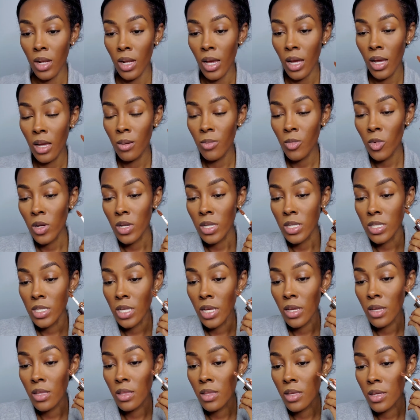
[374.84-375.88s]
I'm going to
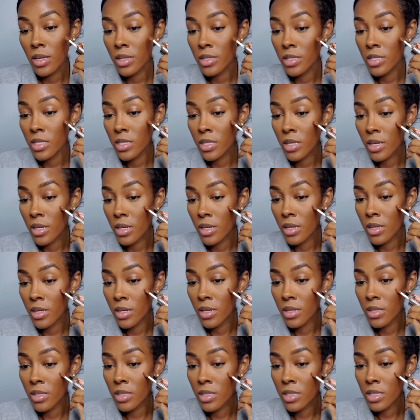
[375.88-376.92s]
take this
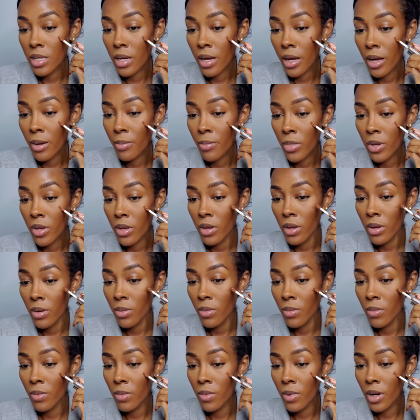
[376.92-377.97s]
and tap it
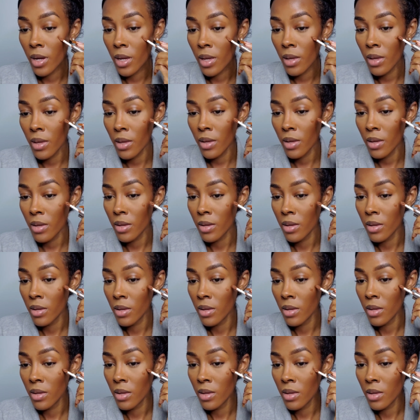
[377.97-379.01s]
right
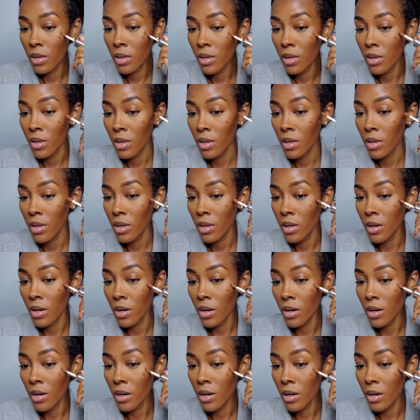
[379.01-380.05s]

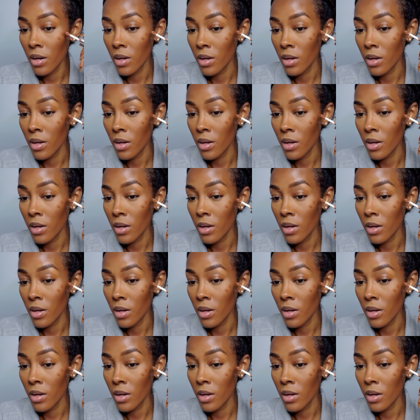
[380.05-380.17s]
here,